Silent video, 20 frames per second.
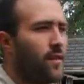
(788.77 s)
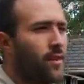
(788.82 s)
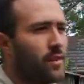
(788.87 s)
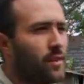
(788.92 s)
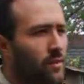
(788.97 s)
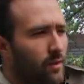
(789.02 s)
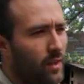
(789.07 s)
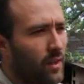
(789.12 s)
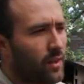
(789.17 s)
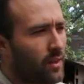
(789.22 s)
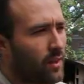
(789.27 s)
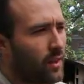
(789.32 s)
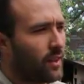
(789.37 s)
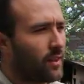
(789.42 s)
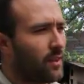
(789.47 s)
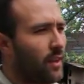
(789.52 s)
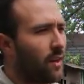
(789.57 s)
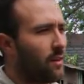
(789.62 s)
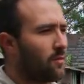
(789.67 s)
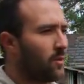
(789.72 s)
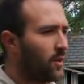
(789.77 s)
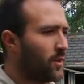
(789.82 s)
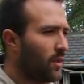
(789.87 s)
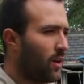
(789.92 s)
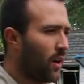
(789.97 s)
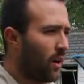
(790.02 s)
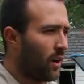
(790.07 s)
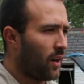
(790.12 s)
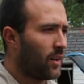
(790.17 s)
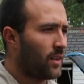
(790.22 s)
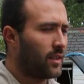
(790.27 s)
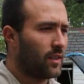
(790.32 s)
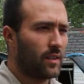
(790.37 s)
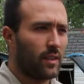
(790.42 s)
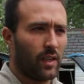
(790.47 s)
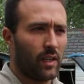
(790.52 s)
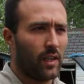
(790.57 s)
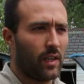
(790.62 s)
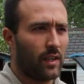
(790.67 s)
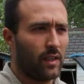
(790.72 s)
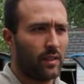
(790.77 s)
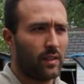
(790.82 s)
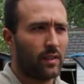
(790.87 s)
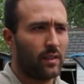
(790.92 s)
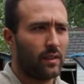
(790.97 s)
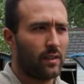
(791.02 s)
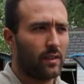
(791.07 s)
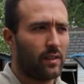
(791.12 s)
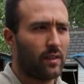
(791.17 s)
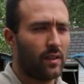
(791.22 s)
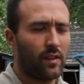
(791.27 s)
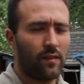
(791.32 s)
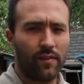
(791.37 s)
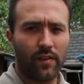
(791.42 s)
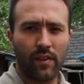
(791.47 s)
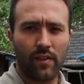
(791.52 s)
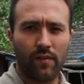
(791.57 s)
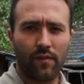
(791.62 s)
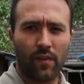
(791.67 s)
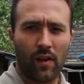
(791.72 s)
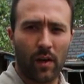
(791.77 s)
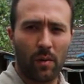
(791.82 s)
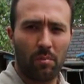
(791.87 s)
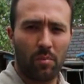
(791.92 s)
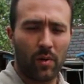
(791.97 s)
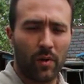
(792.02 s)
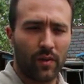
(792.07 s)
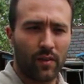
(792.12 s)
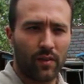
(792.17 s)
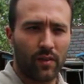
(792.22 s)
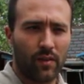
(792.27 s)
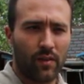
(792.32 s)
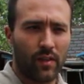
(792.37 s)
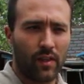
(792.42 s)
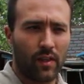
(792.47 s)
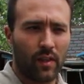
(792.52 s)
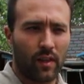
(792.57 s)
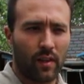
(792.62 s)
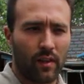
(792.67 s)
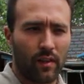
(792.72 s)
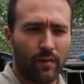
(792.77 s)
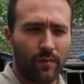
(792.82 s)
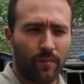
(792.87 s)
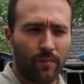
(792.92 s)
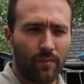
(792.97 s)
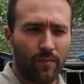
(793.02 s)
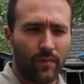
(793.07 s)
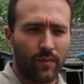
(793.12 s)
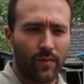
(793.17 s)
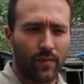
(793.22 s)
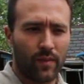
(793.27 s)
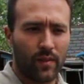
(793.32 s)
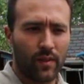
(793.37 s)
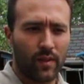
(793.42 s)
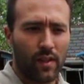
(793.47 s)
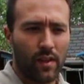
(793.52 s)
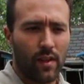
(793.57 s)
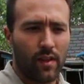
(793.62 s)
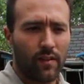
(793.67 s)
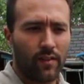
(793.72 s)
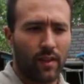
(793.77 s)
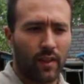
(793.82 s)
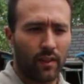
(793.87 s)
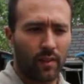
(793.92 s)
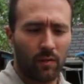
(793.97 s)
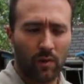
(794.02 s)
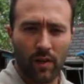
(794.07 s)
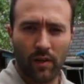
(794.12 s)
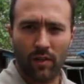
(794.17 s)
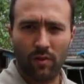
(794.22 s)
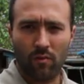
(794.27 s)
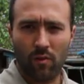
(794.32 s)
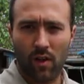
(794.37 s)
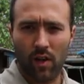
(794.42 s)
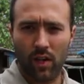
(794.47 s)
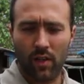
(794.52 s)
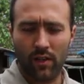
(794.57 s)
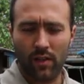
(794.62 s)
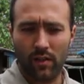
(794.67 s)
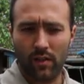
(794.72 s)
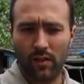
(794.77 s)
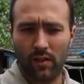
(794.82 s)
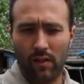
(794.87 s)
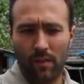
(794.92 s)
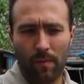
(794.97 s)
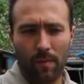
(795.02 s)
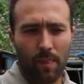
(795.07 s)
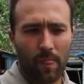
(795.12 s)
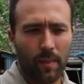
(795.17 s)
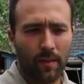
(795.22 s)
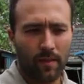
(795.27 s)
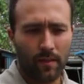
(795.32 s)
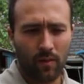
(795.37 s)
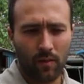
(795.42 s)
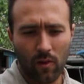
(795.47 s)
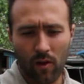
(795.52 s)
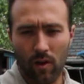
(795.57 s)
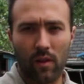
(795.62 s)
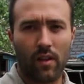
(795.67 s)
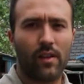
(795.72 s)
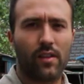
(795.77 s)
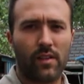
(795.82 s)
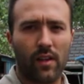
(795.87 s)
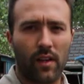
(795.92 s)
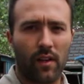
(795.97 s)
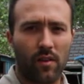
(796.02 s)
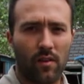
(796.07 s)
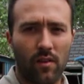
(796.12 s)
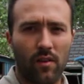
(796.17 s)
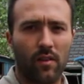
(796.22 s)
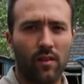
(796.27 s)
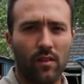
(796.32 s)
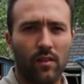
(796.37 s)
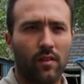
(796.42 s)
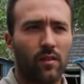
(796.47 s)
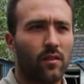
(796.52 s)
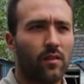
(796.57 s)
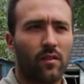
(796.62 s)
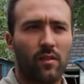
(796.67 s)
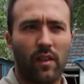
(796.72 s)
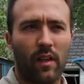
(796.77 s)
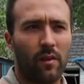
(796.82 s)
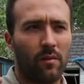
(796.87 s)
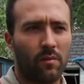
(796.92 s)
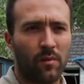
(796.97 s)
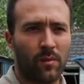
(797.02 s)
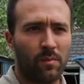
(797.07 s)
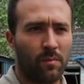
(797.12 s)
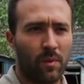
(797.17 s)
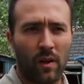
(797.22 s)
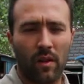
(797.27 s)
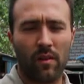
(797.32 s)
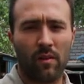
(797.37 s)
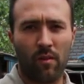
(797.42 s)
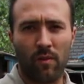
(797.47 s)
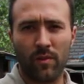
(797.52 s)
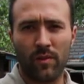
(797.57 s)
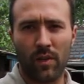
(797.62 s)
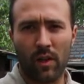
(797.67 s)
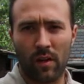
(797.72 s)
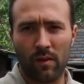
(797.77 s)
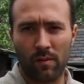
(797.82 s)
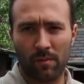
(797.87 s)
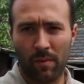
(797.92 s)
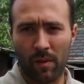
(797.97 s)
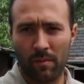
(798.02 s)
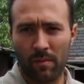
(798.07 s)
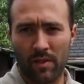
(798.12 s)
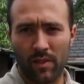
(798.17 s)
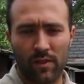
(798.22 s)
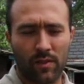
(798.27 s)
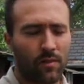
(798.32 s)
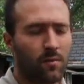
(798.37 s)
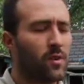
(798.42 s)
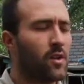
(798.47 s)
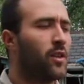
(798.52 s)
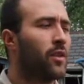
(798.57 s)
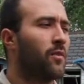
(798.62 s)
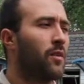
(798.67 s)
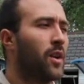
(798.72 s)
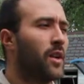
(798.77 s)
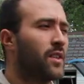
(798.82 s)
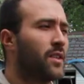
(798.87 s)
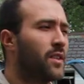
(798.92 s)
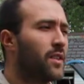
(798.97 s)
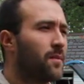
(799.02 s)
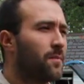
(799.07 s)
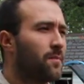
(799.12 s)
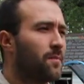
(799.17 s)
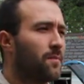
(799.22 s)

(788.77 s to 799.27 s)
So I thought that was odd, and even if I put the that threaded rod the longest I could, that was barely holding on, maybe just 3 threads,